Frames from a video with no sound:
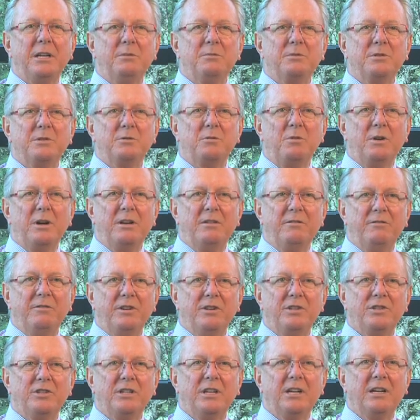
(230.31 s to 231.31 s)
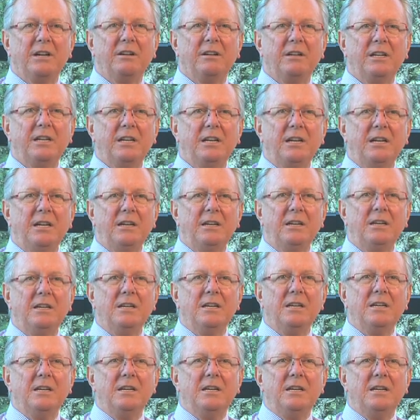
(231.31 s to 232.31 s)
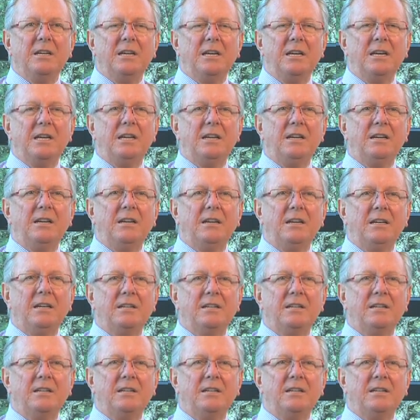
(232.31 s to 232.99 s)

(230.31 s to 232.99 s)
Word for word: He was quite a visionary. He he